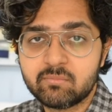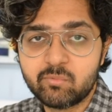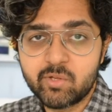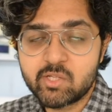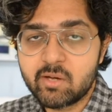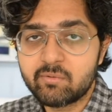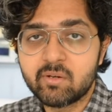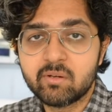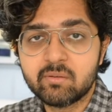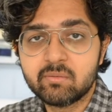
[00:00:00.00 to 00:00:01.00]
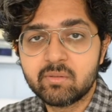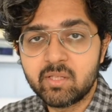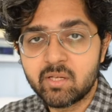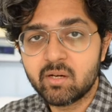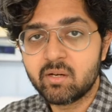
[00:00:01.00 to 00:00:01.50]
whichever
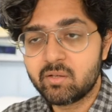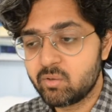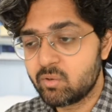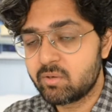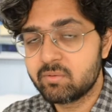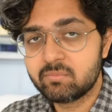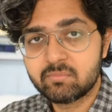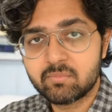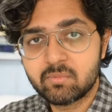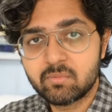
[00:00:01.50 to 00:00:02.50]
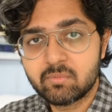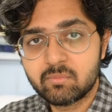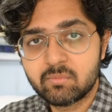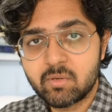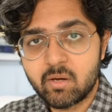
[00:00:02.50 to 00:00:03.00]
year you're
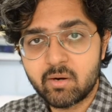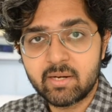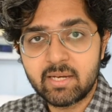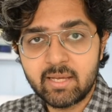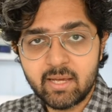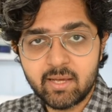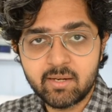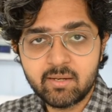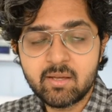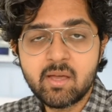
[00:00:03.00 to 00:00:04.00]
currently in.